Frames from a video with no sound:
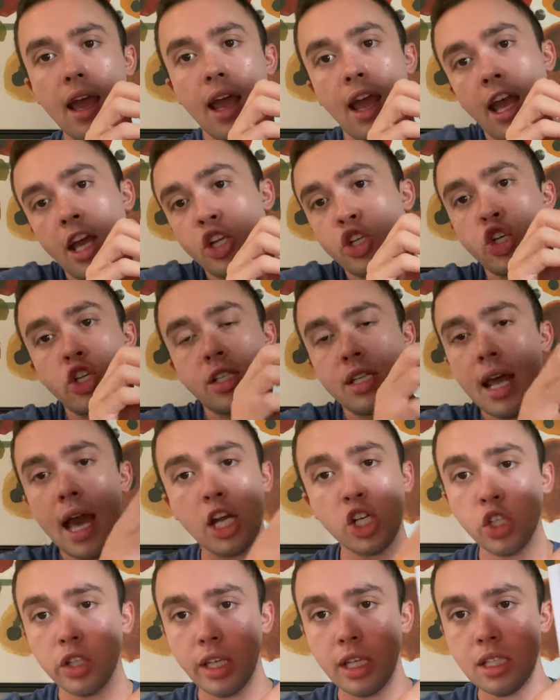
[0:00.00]
it's just
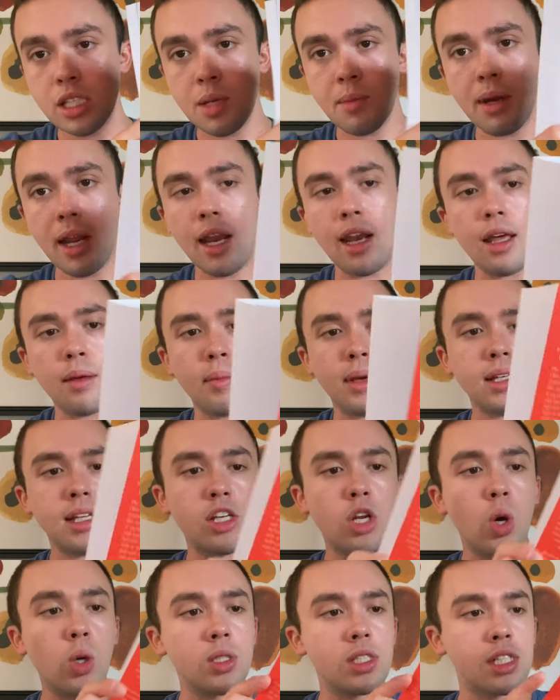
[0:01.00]
naturally intimidating because I
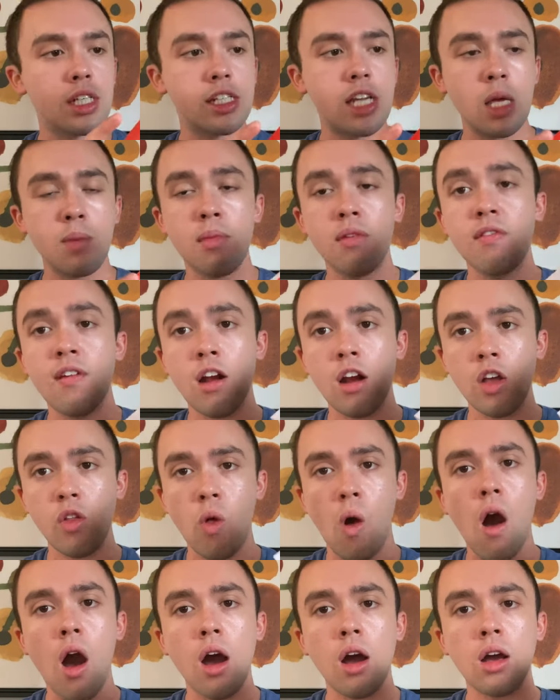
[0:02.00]
know it's going to take me very
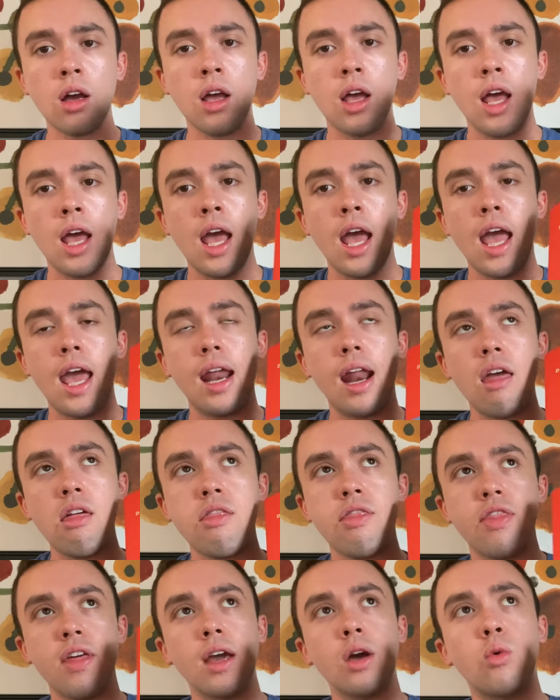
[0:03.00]
long. And I
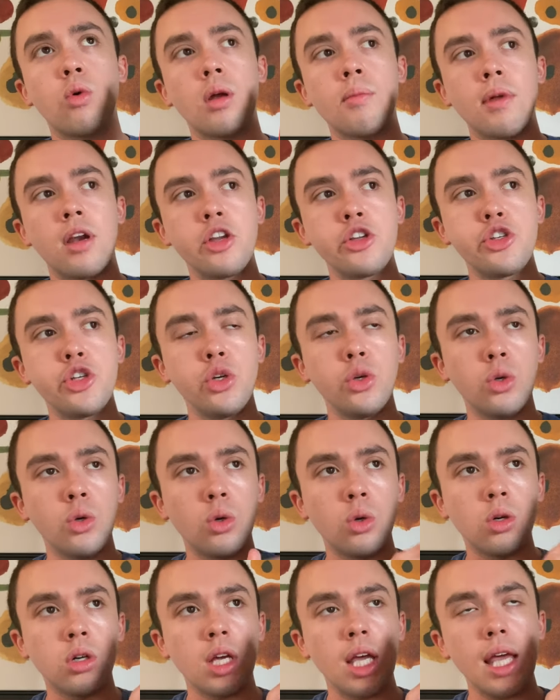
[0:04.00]
think what I'm going to
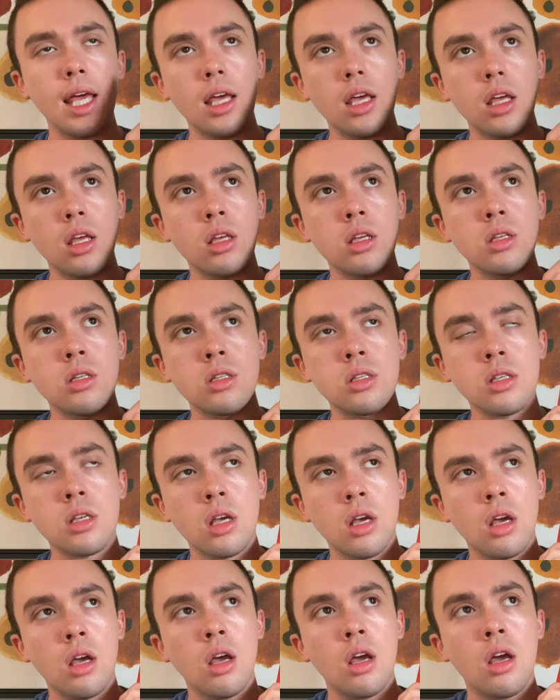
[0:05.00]
do is,
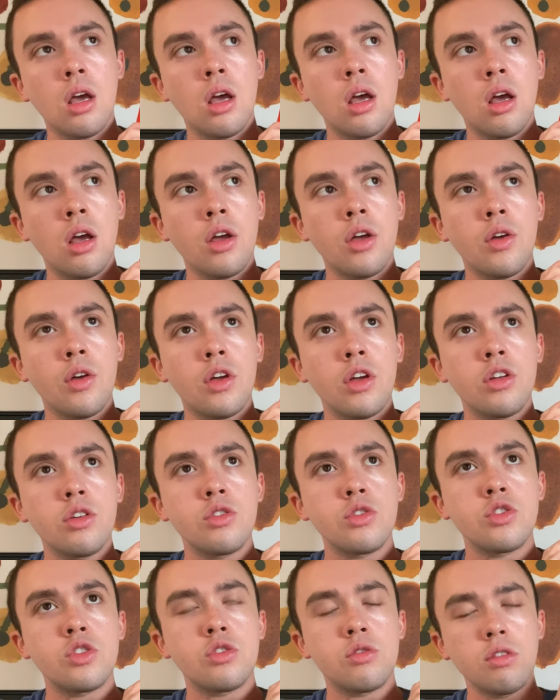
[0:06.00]

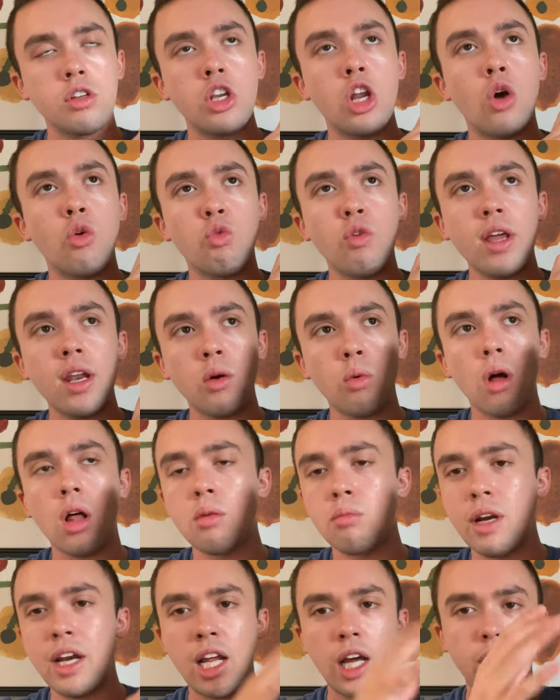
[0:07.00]
you know, read it while I'm
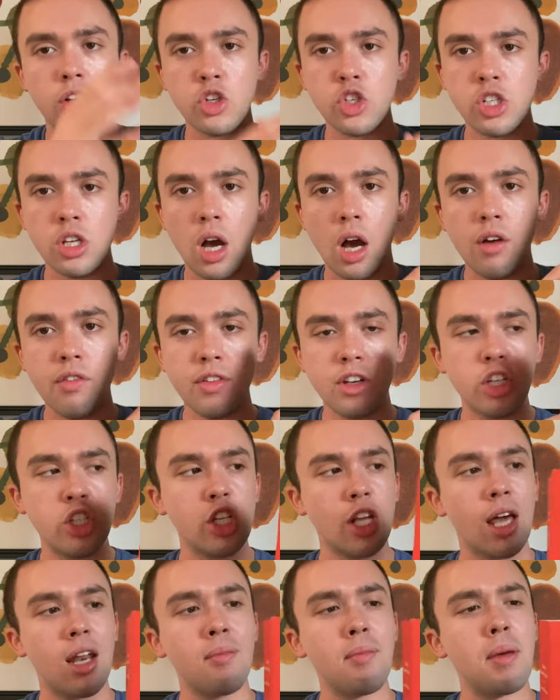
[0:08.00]
reading other stuff and just
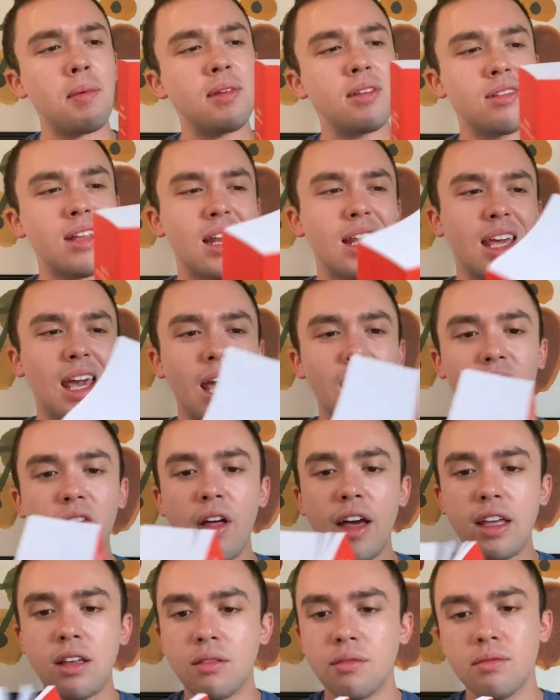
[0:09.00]
kind of maybe dedicate
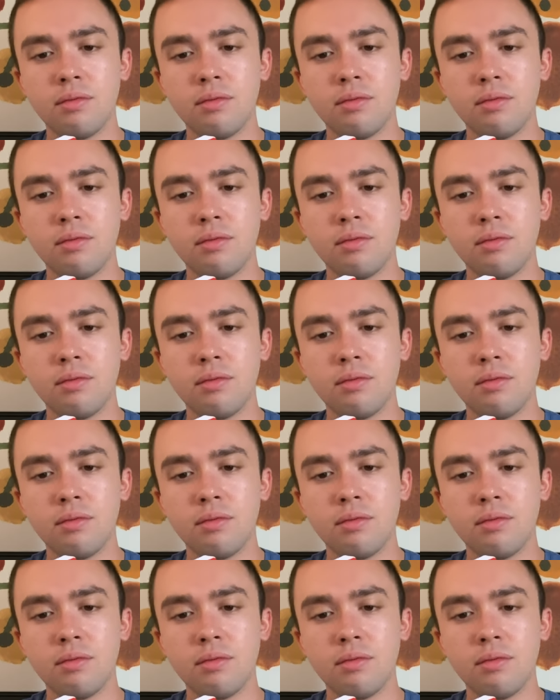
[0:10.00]
like